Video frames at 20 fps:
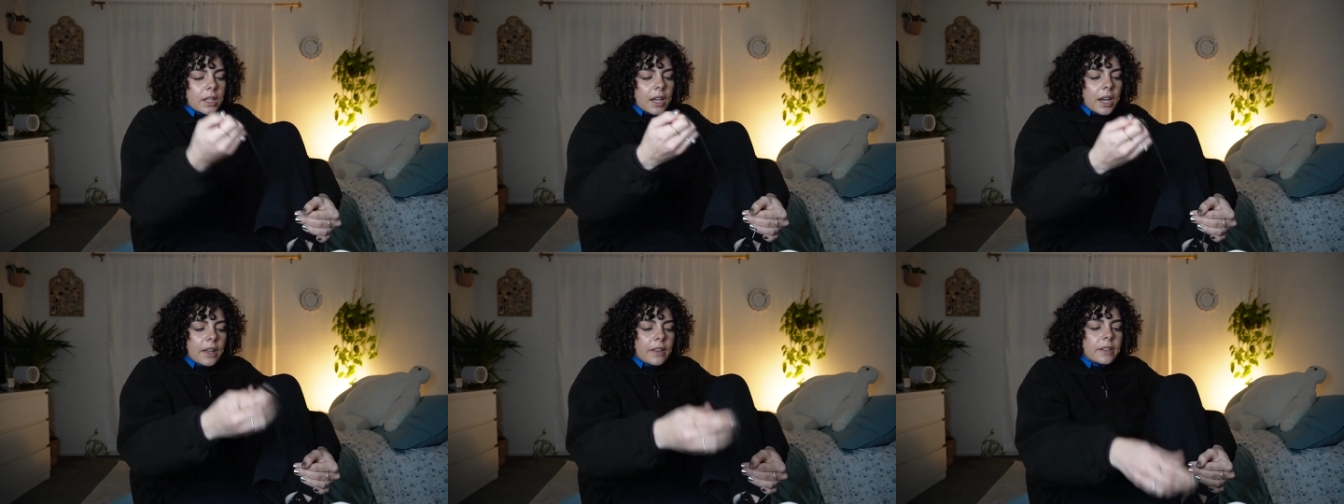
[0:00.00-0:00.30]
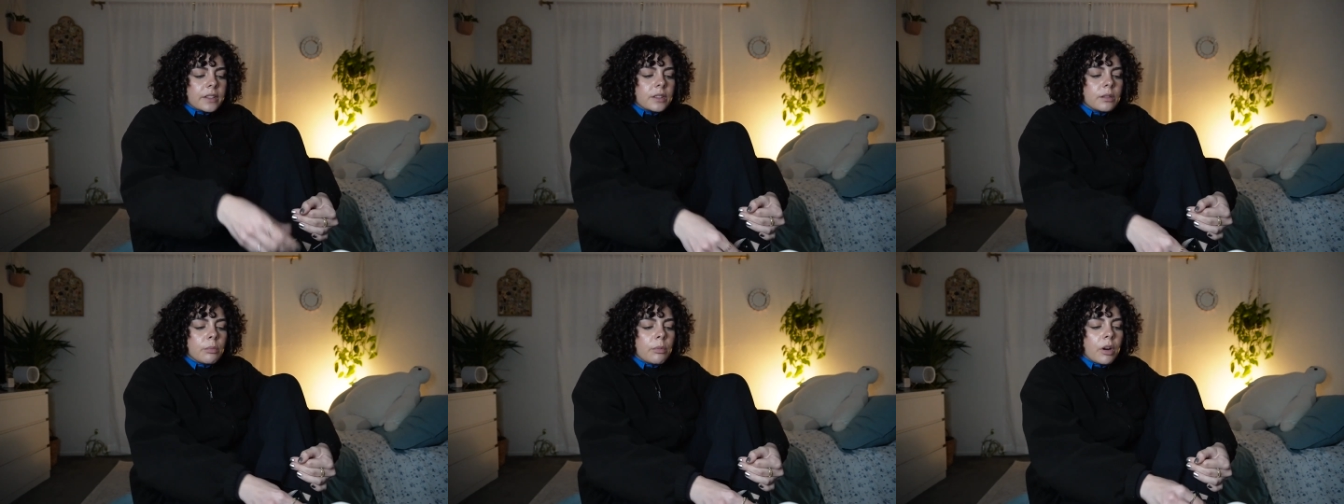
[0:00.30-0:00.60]
I
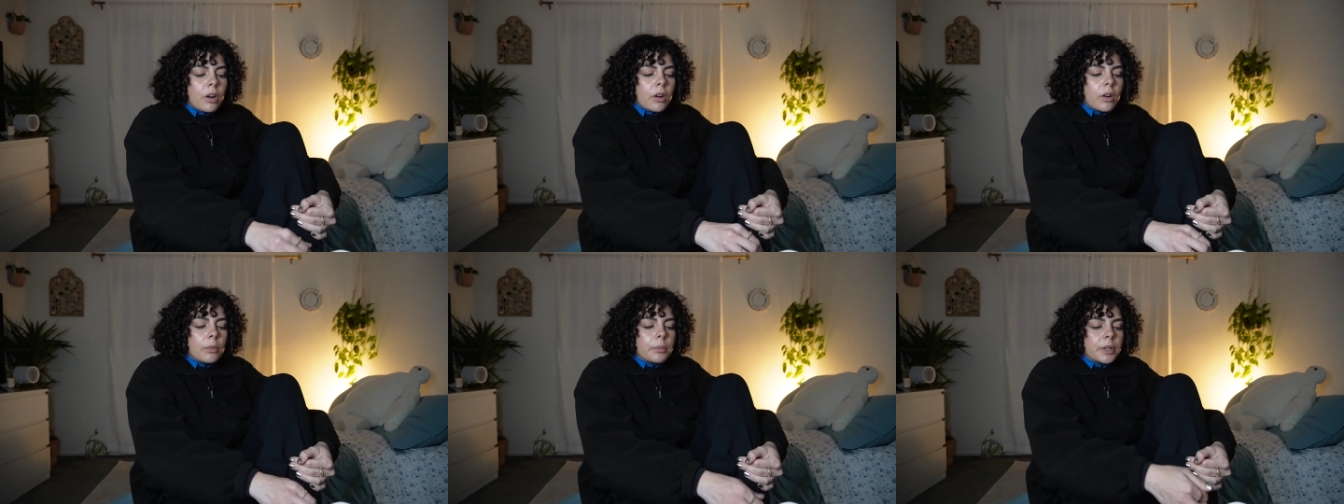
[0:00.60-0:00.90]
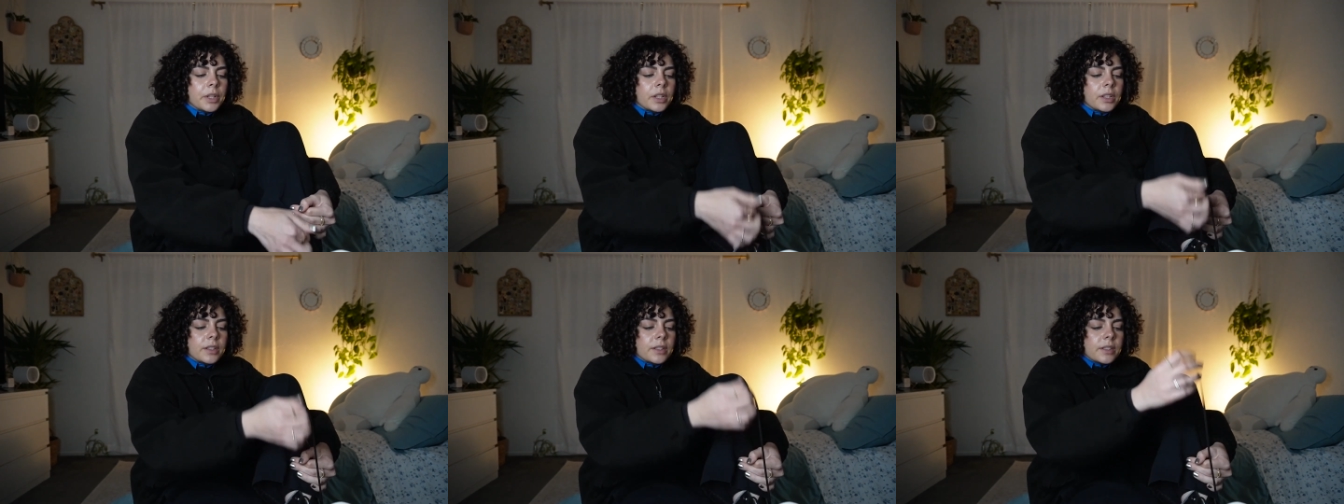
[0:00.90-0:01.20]
think tomorrow I'm
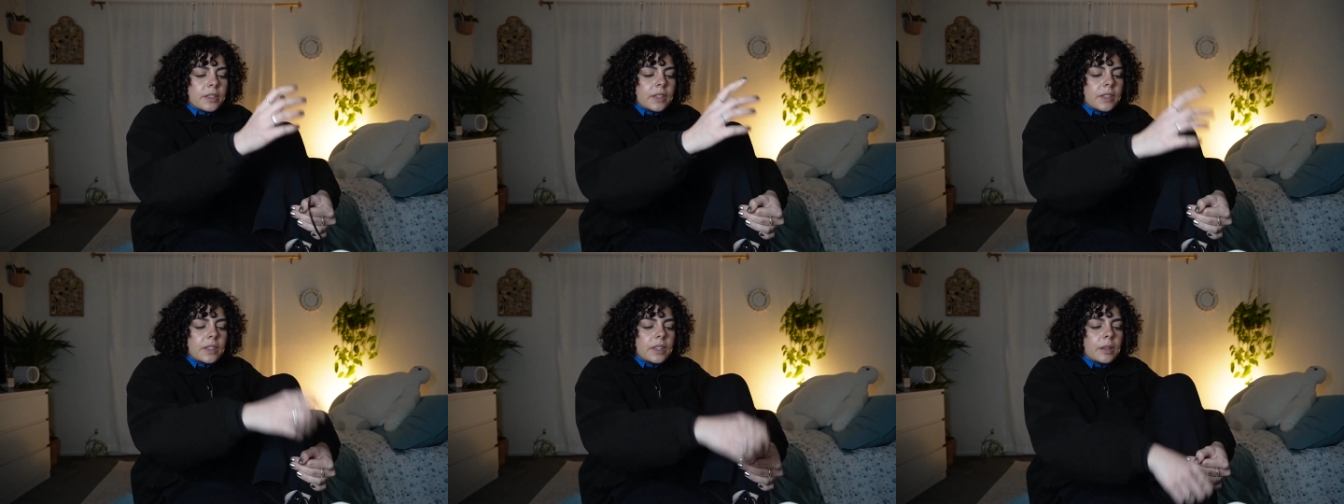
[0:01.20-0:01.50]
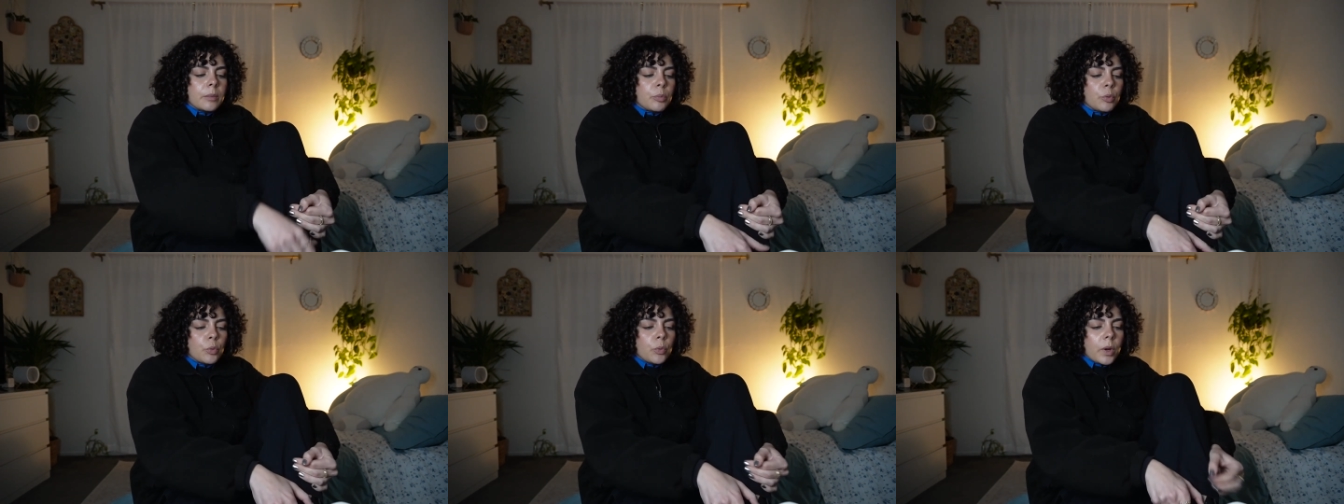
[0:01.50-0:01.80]
gonna
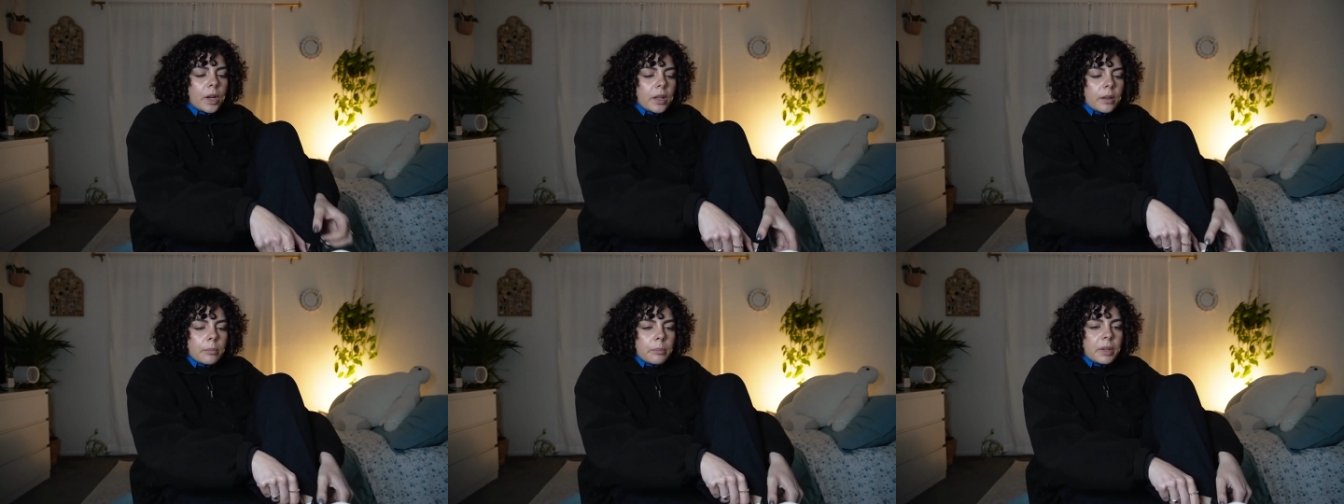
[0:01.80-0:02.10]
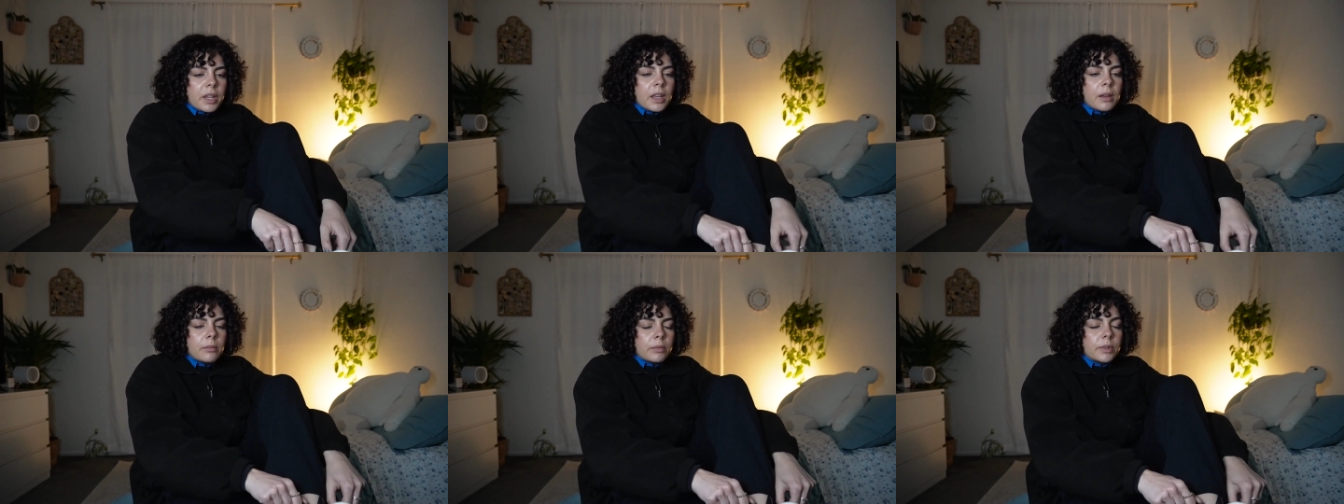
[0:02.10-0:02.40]
sleep, wait,
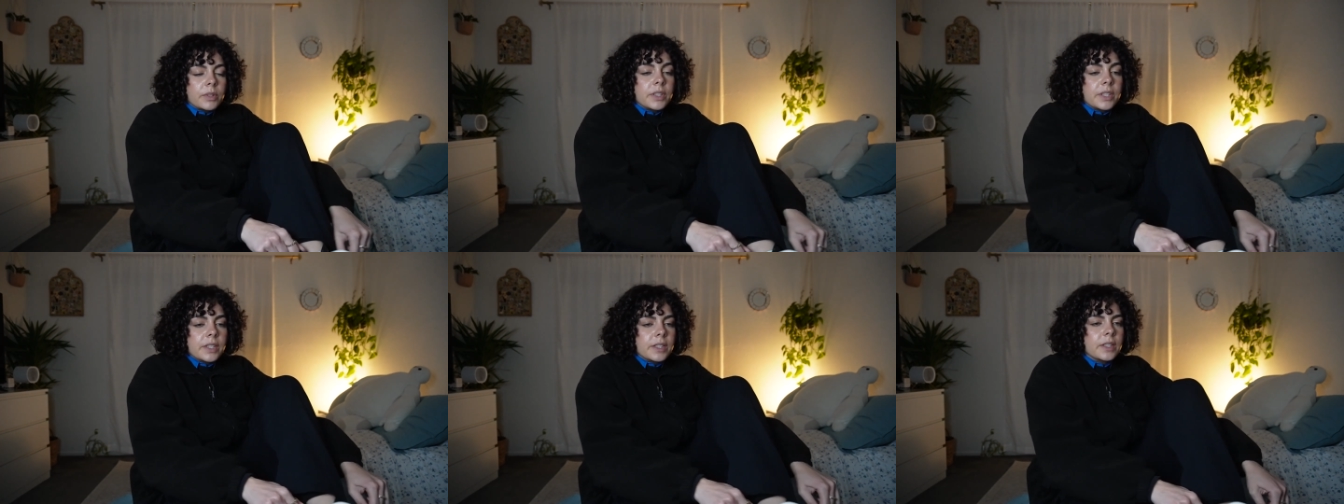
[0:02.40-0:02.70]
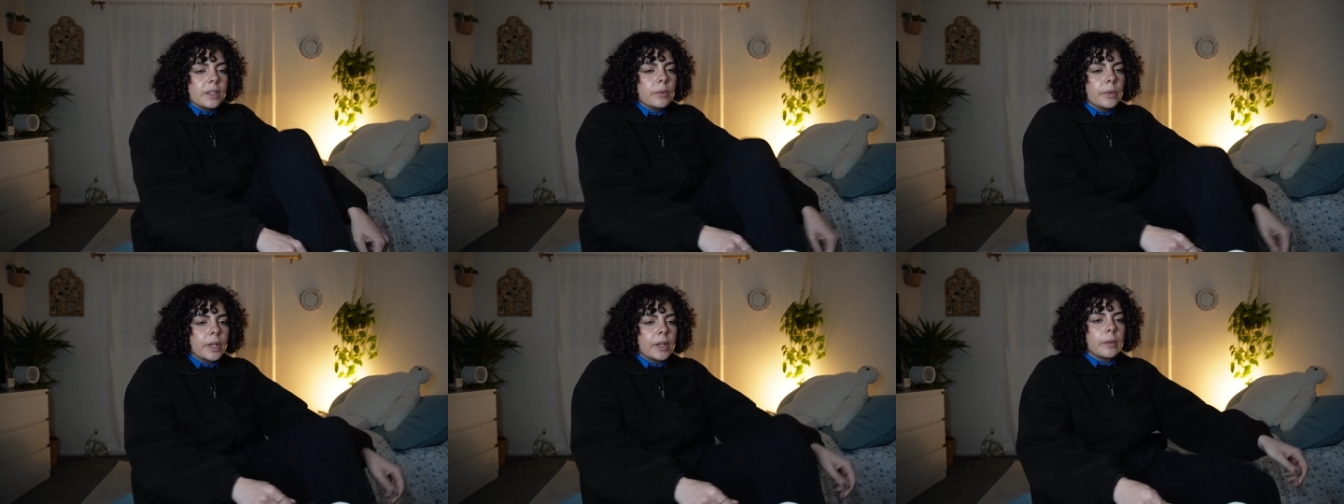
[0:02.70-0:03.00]
be able to
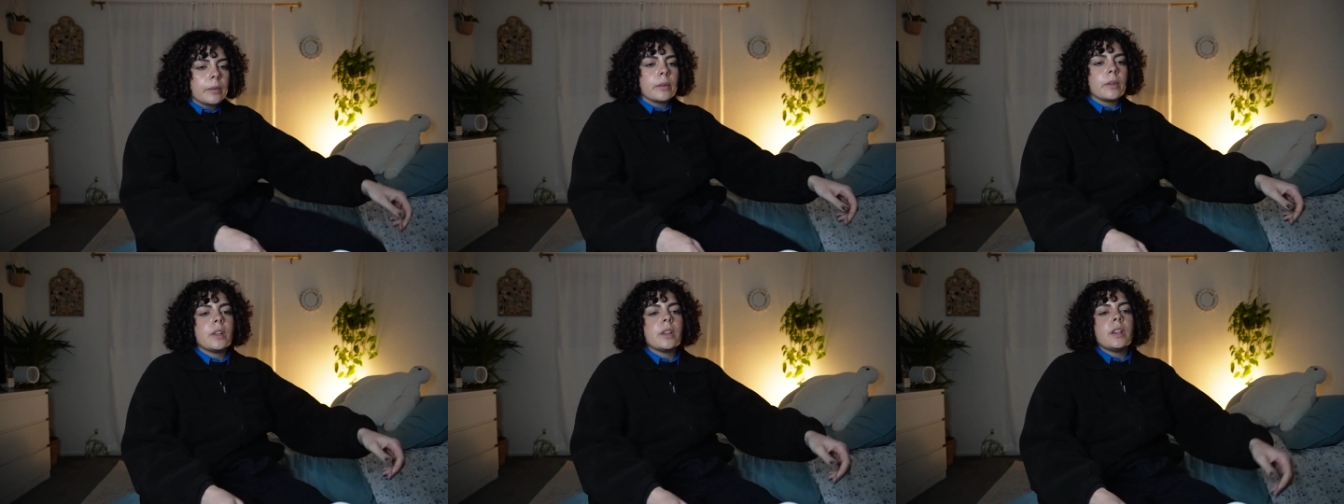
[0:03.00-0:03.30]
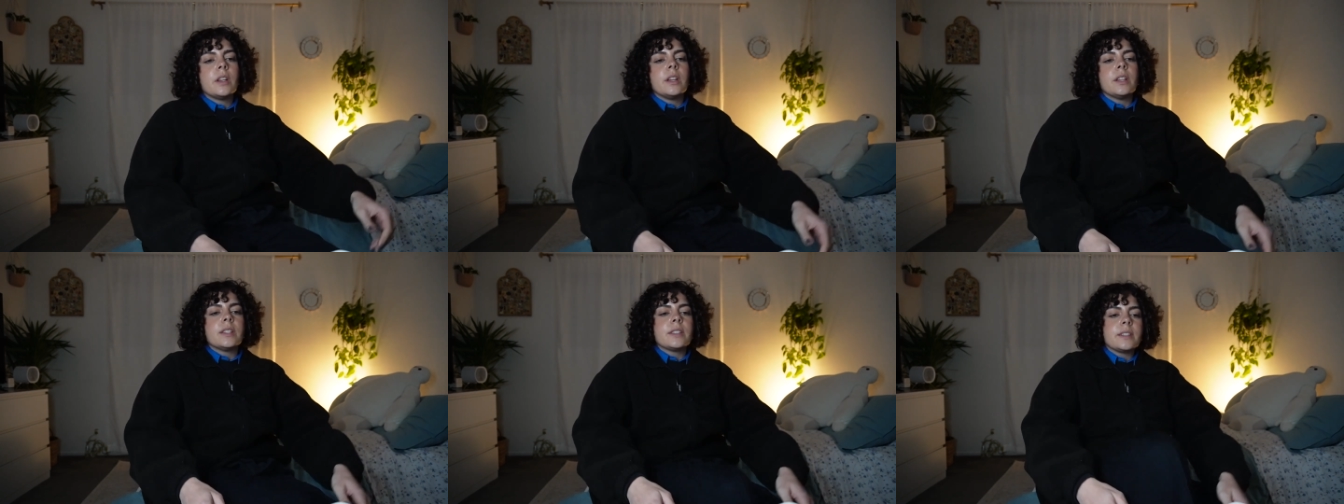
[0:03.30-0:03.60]
sleep,
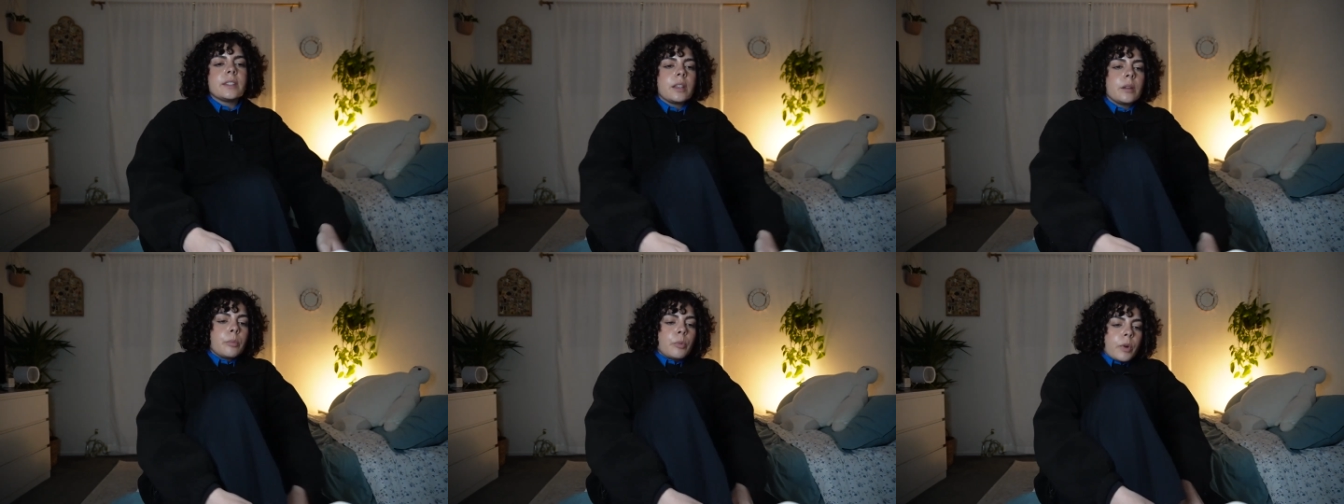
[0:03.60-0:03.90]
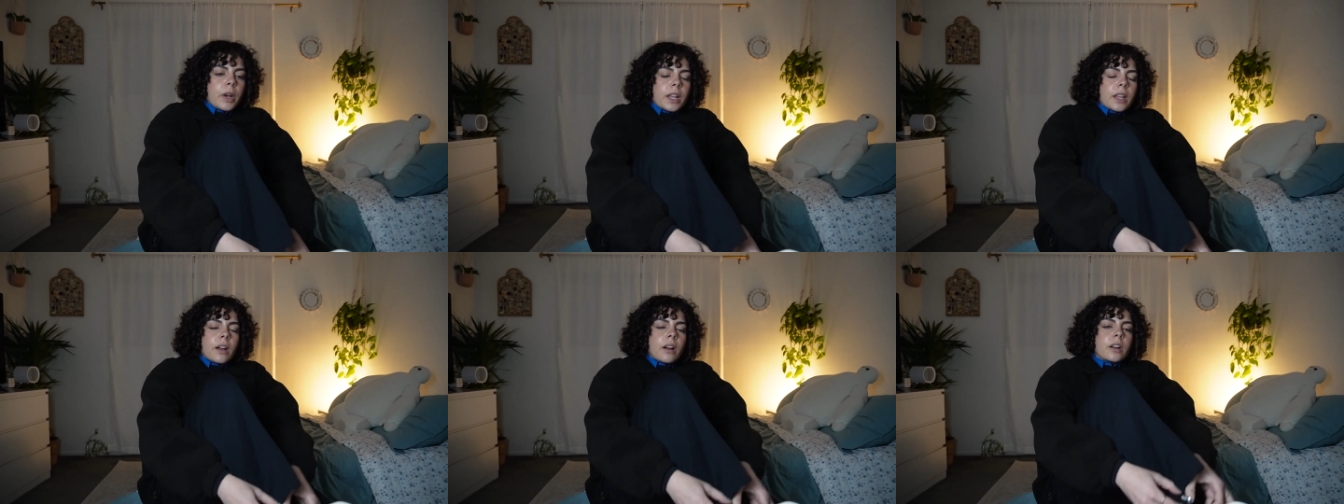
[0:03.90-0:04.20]
sleep
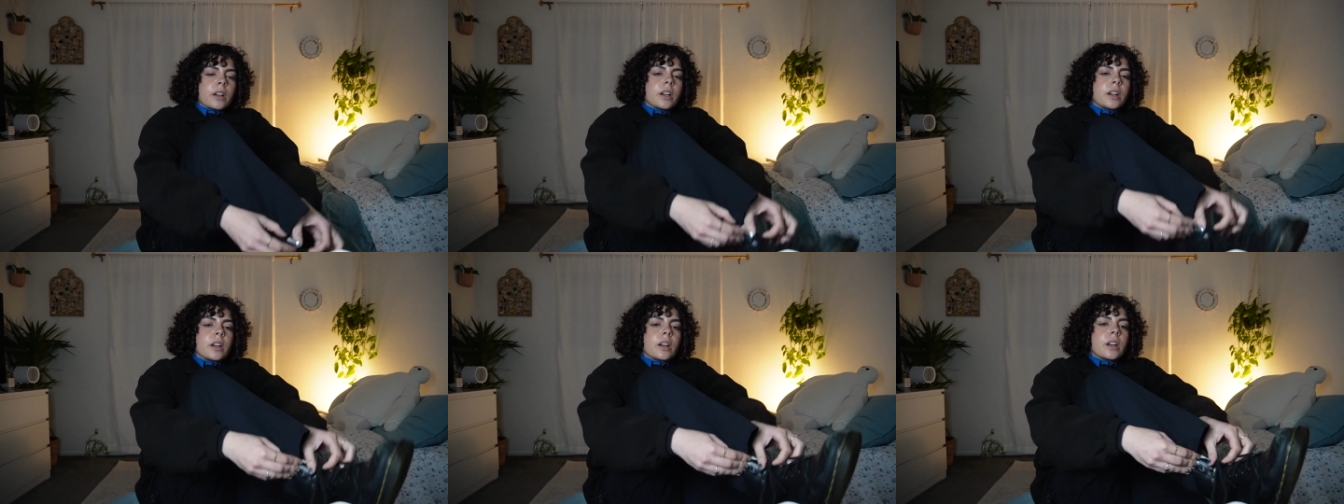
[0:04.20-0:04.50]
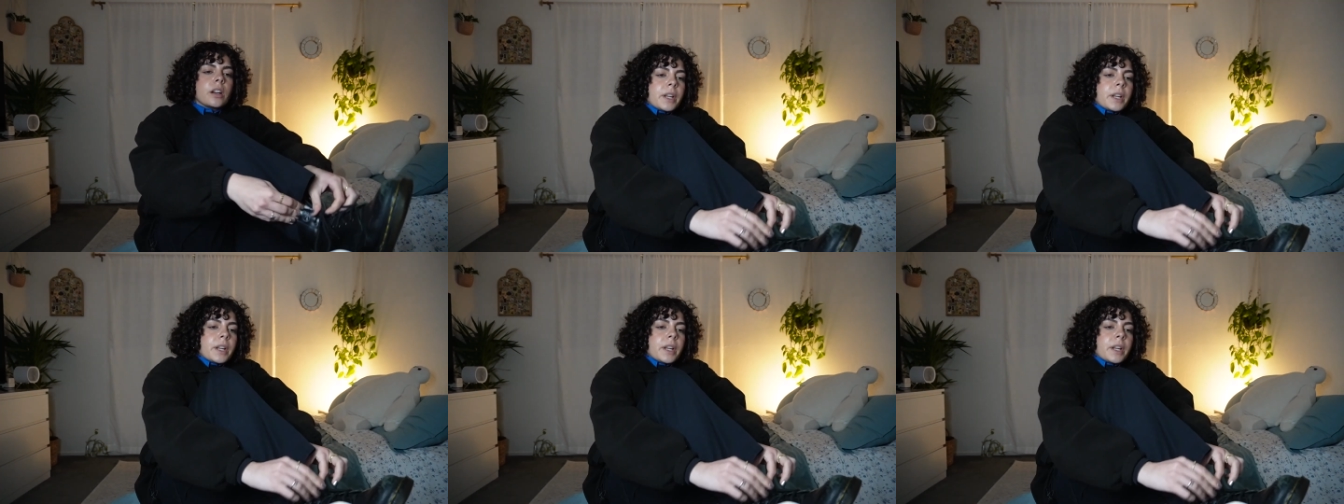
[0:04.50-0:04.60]
way longer.